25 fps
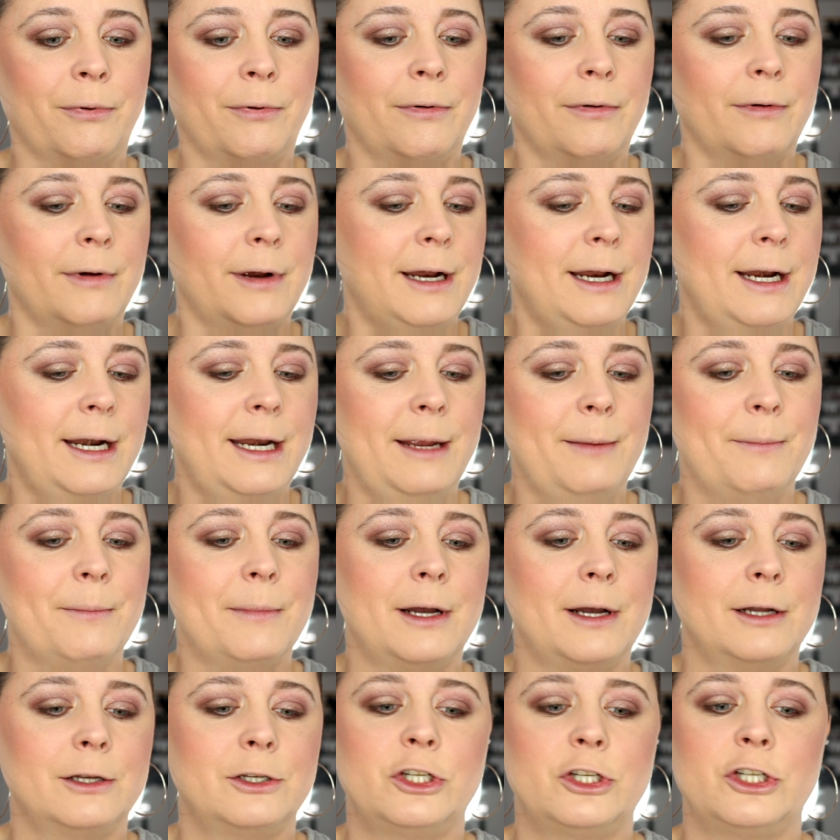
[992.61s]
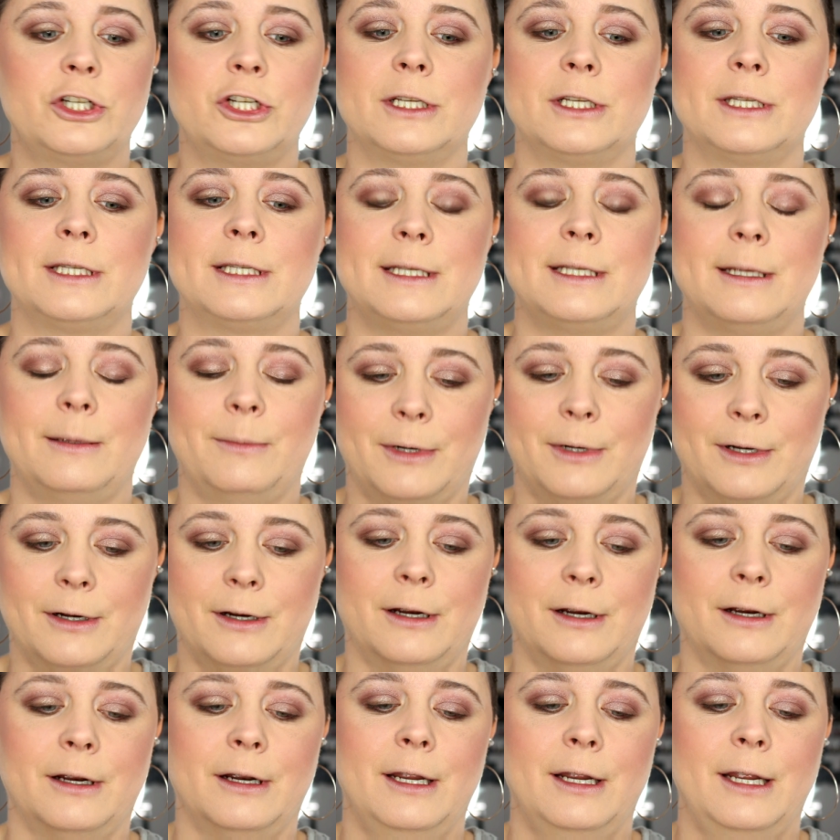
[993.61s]
pretty much
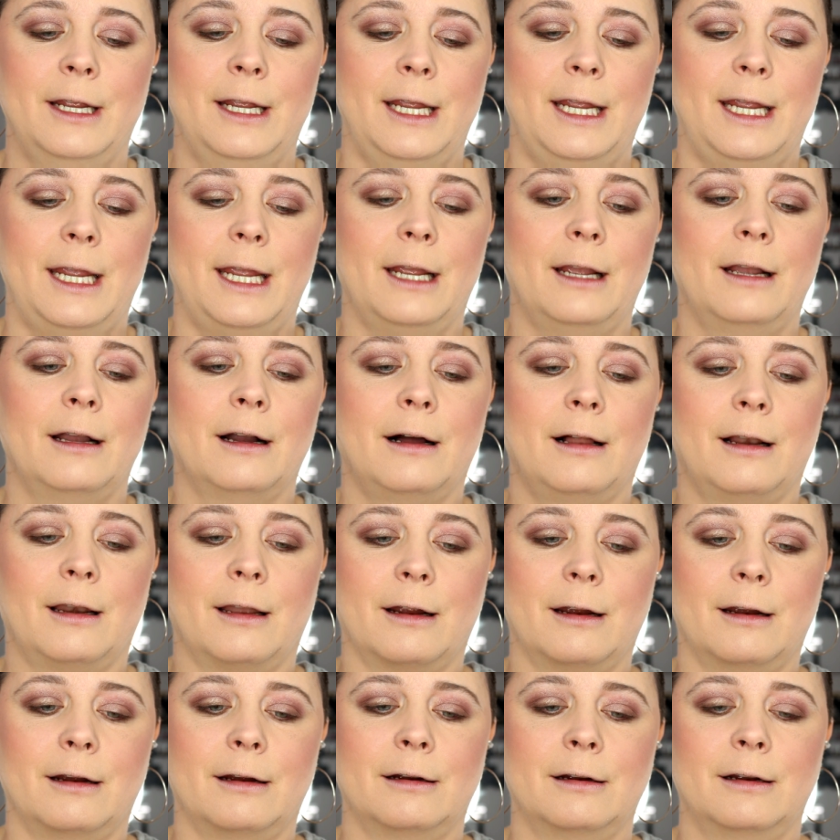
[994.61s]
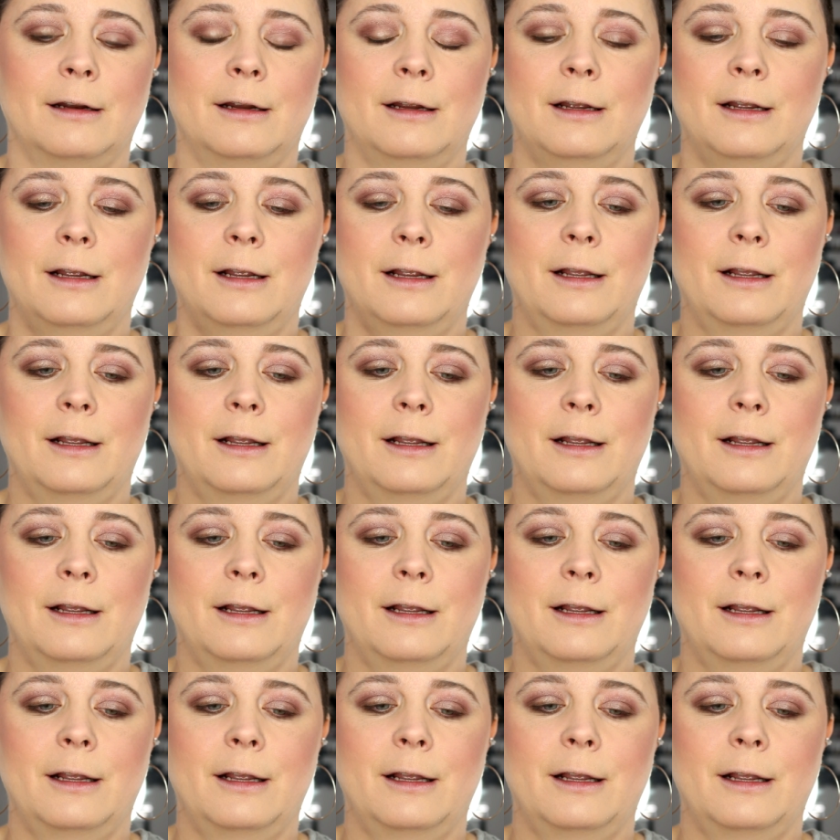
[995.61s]
similar in color.